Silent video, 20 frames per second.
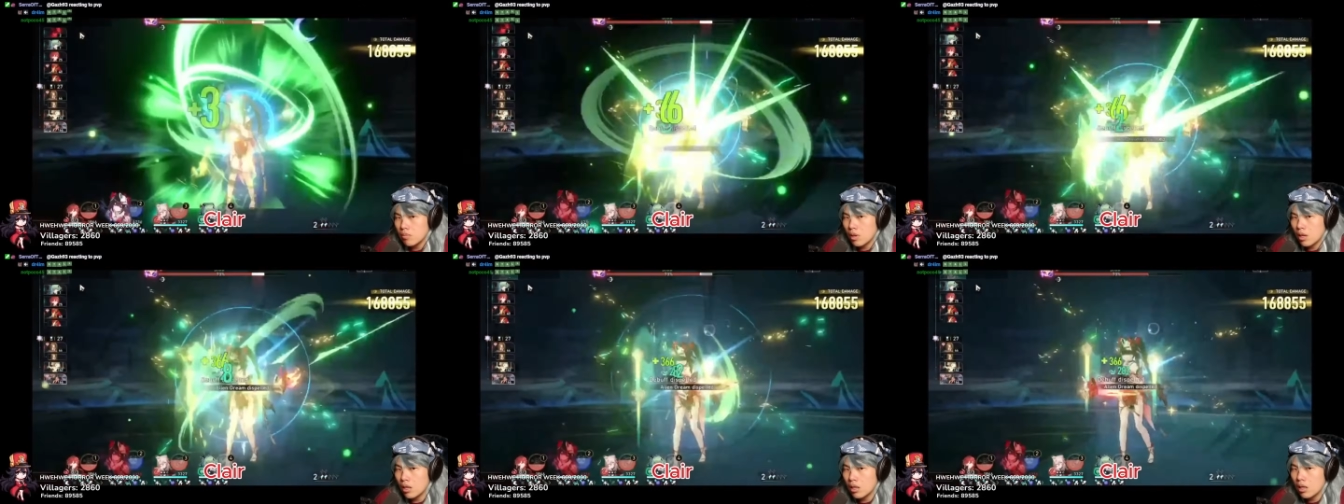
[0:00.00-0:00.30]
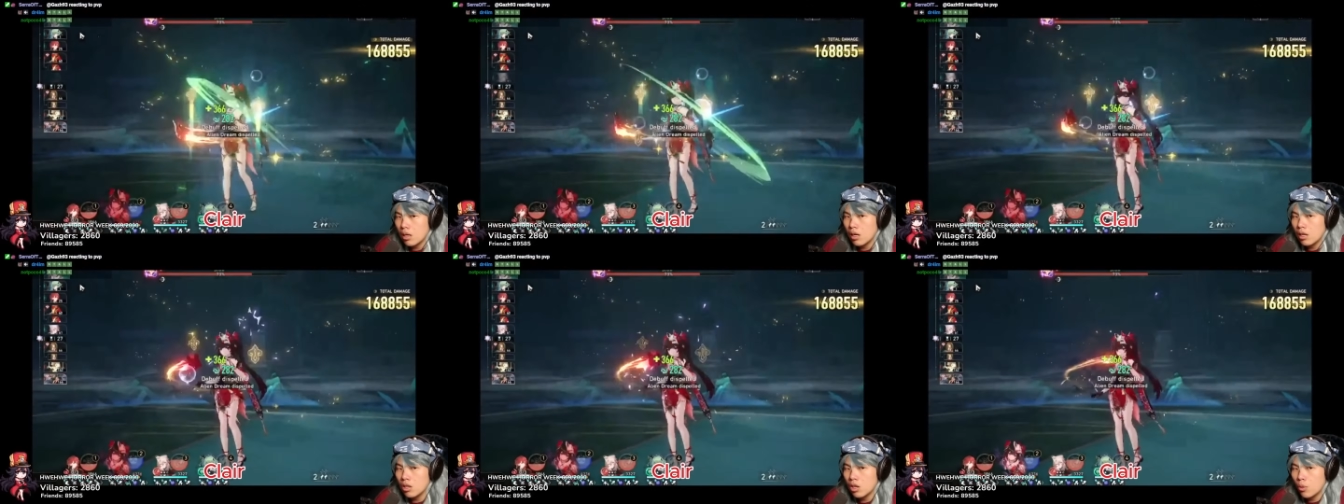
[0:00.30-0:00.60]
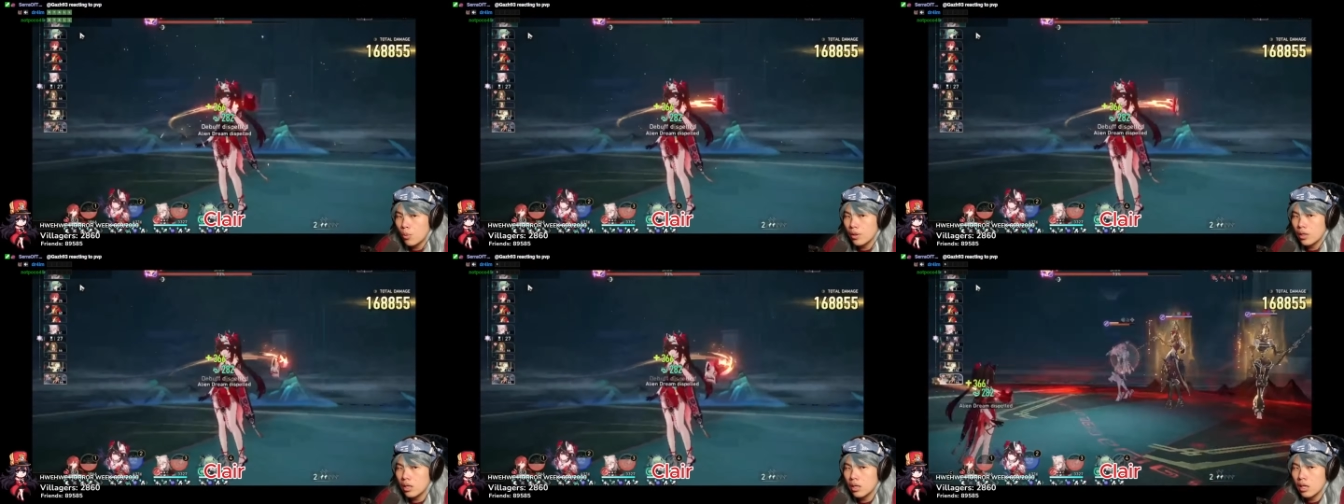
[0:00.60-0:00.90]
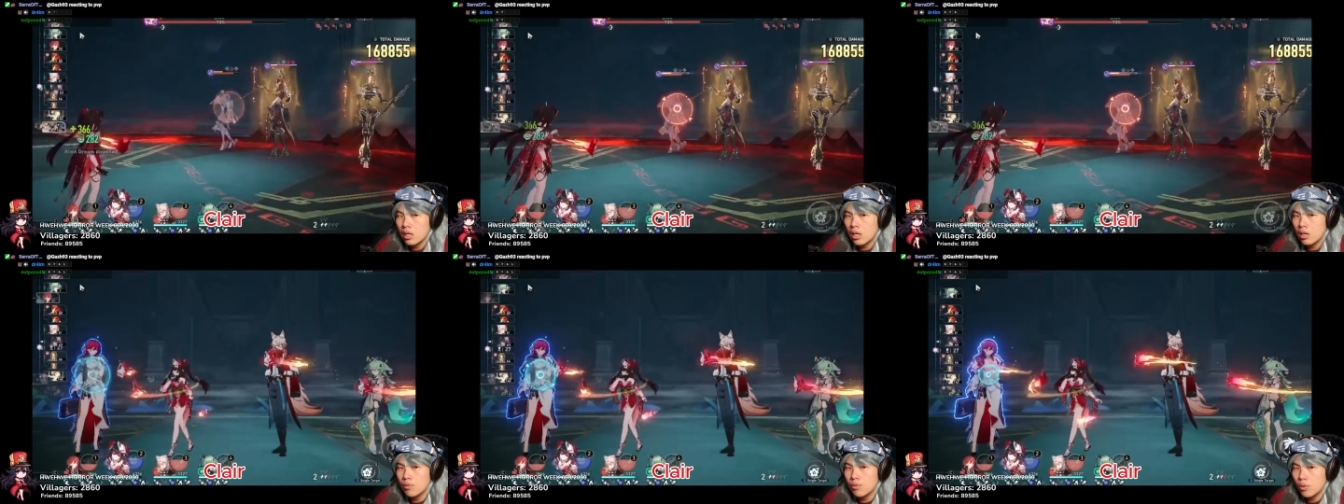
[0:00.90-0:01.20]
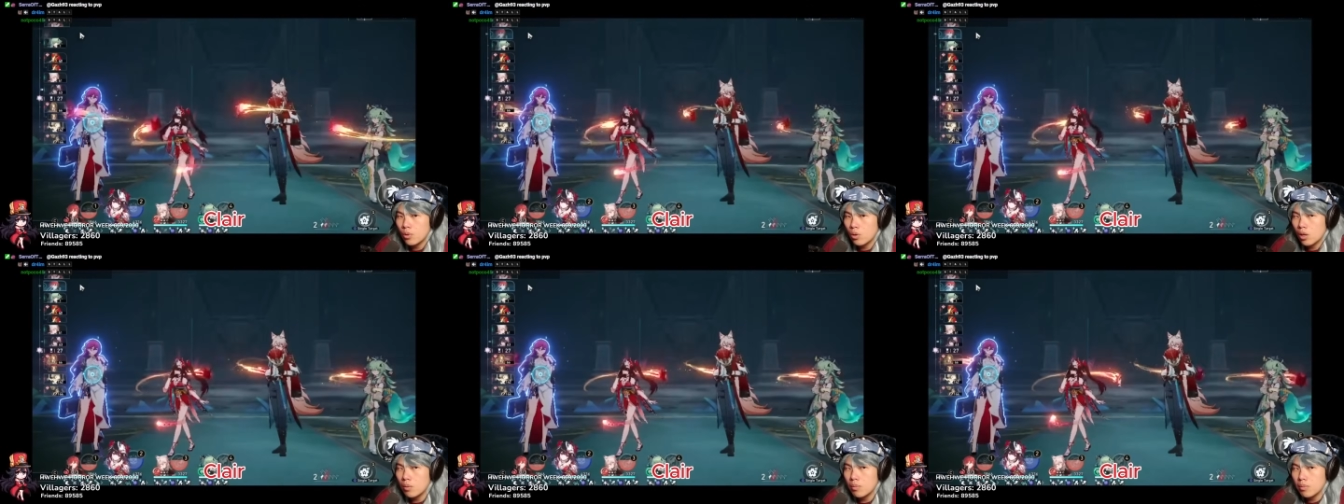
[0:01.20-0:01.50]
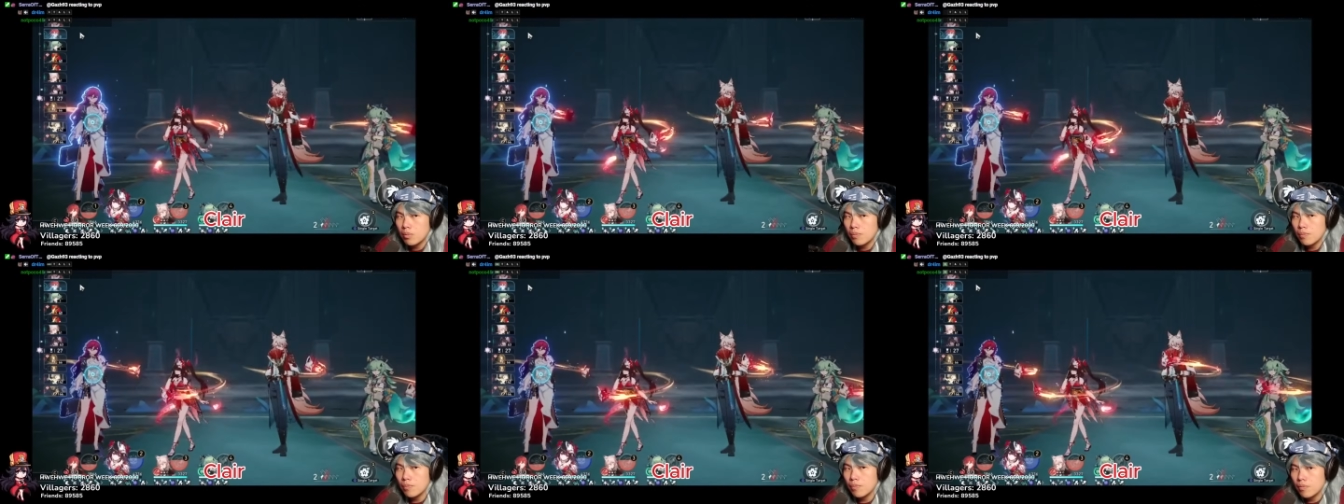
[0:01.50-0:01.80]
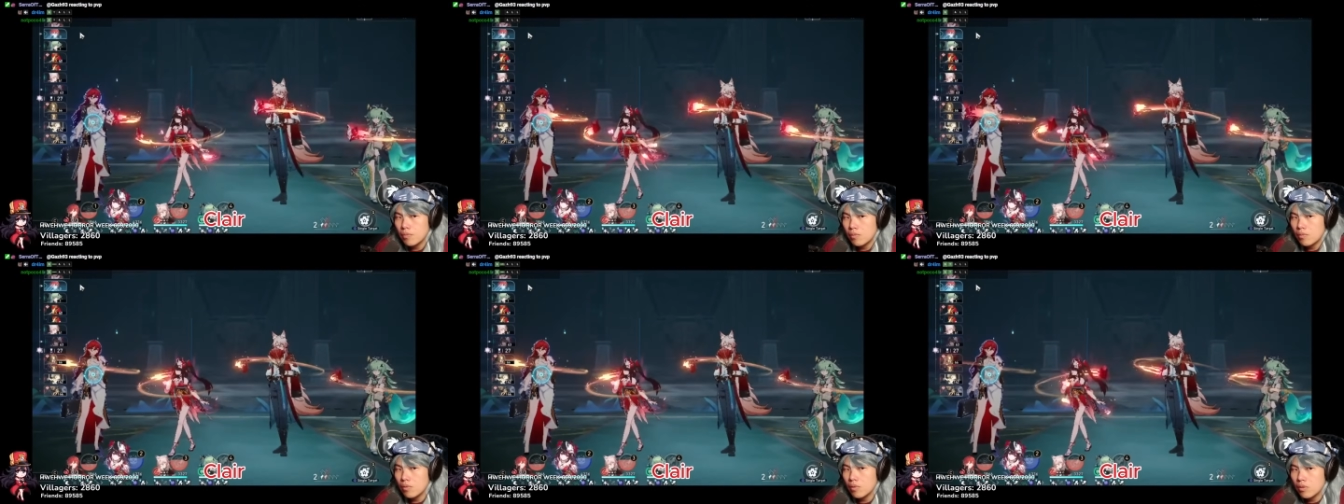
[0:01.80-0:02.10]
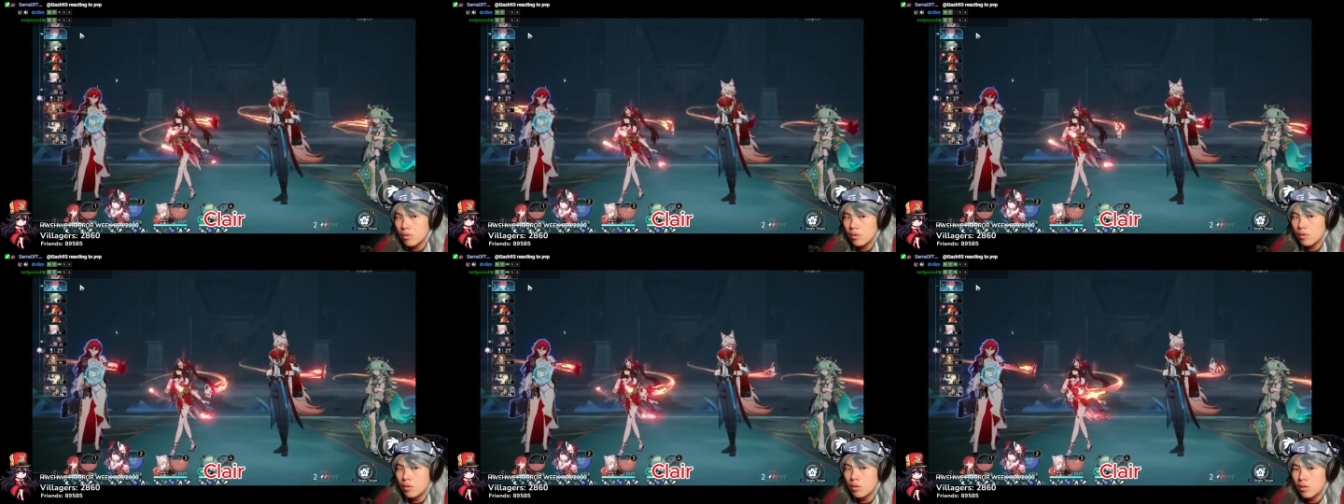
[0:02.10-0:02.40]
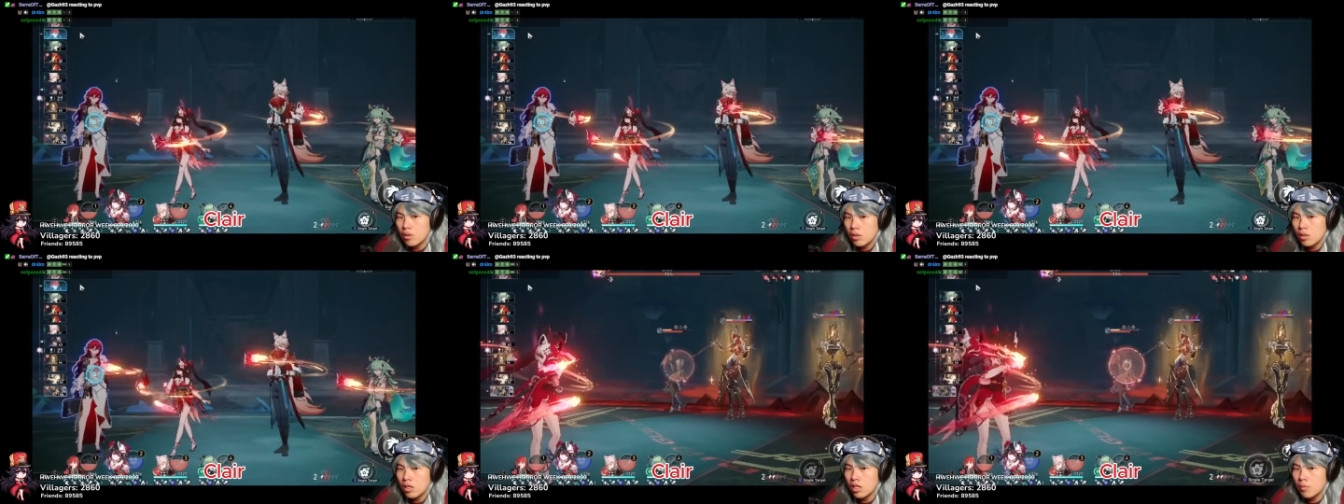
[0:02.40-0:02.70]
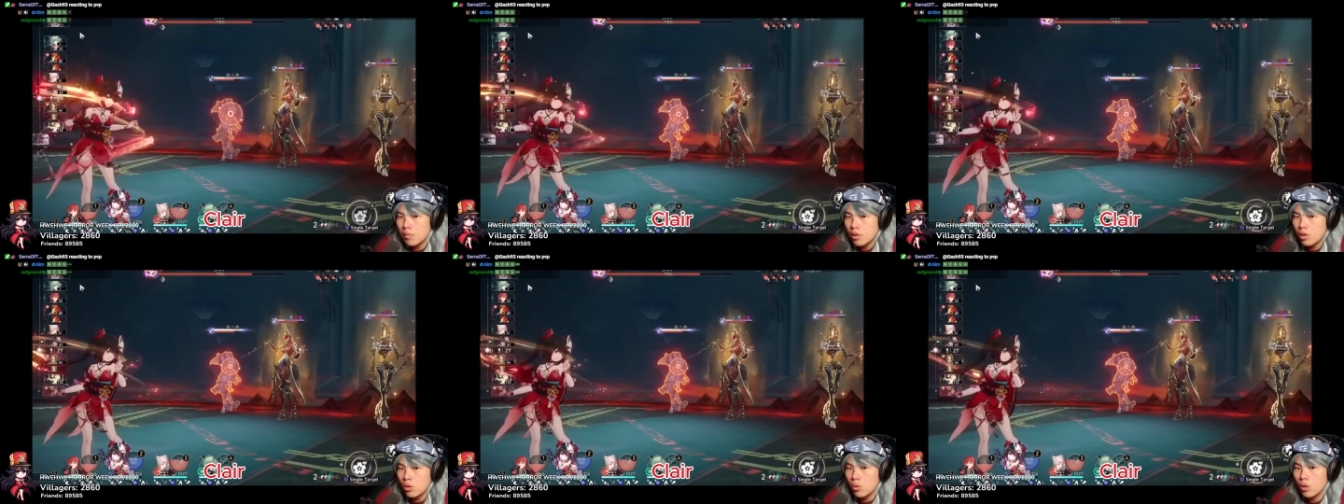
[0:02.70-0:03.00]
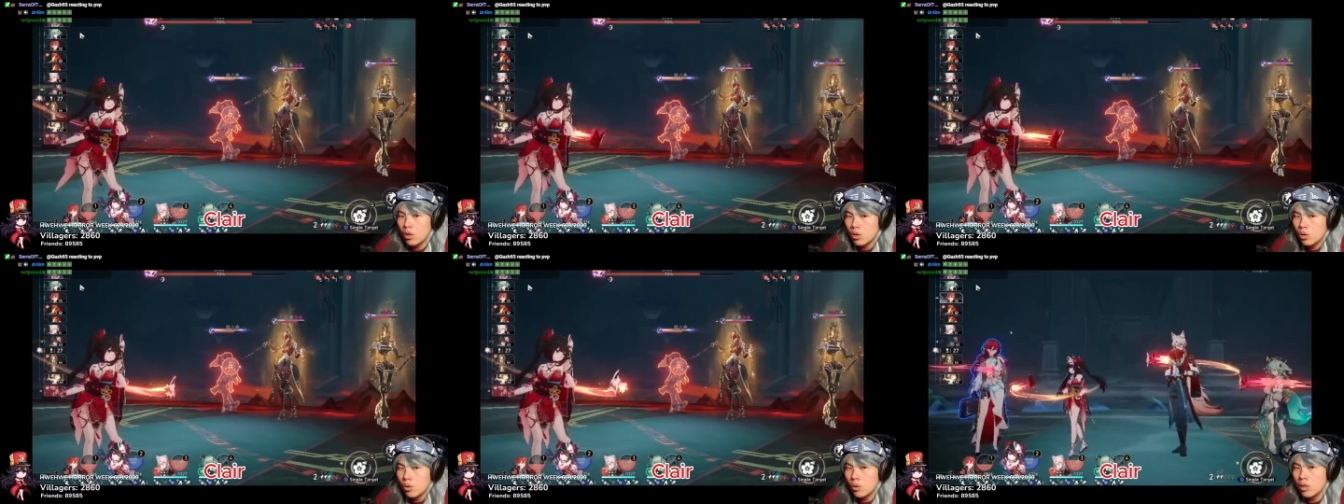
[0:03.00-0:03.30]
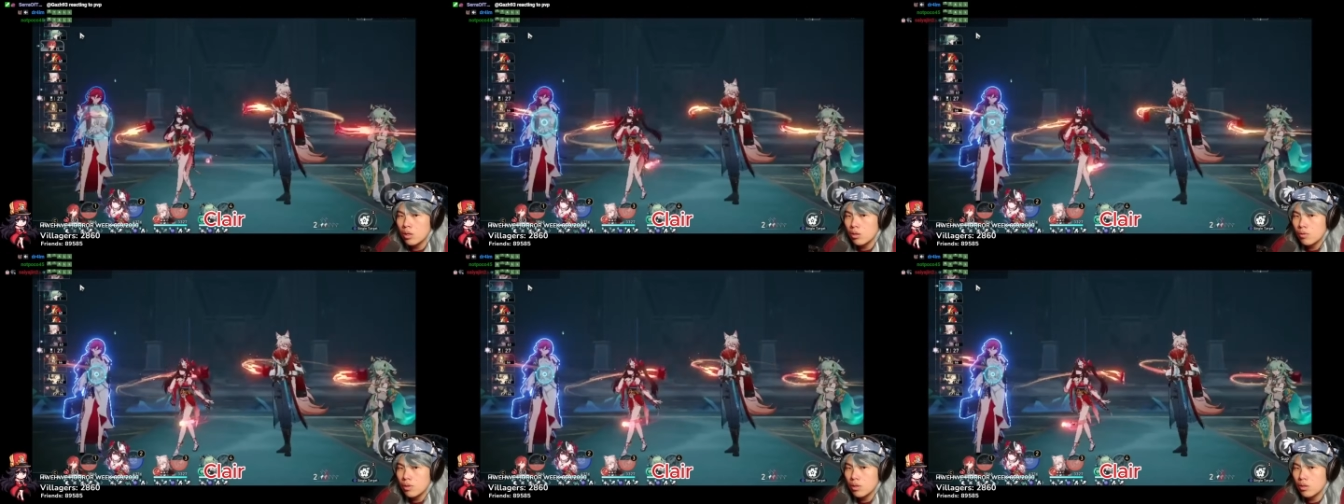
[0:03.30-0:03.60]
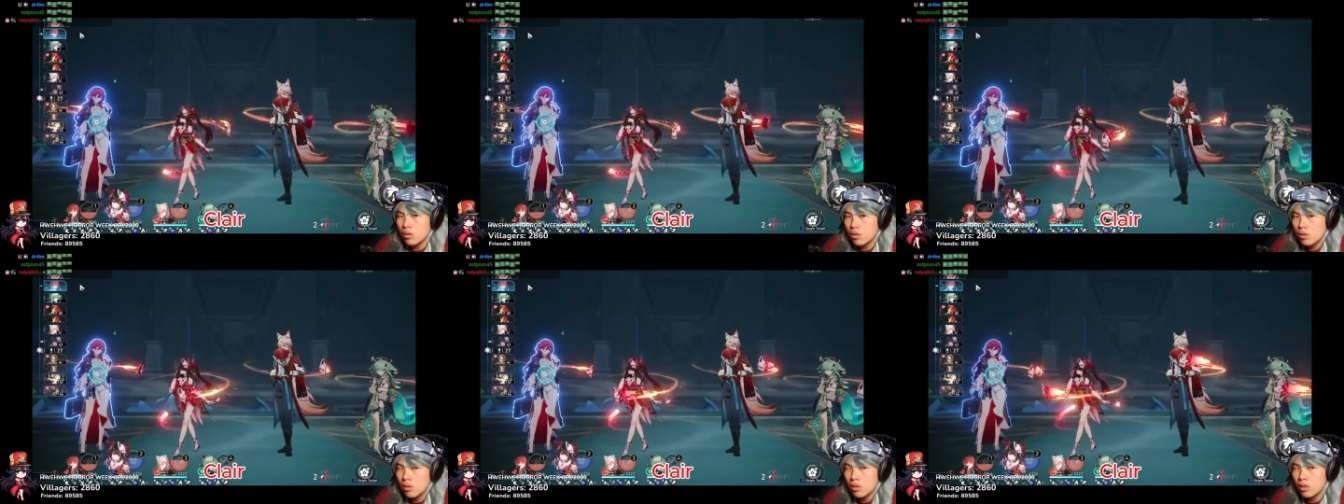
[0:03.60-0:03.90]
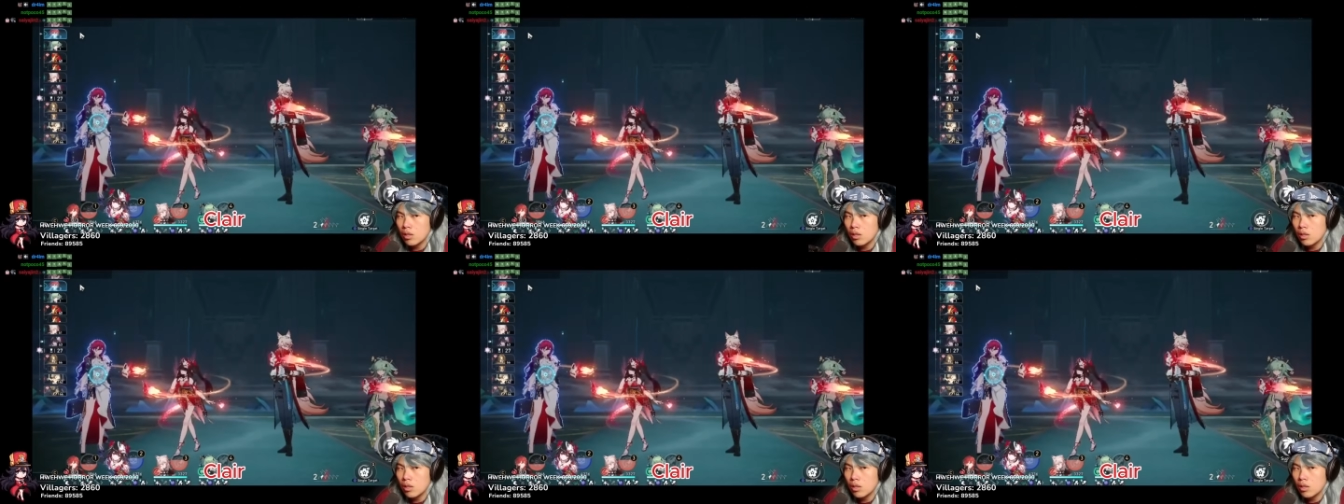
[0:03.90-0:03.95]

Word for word: And then later on, we're going to get another follow up. Himeko will go in over here.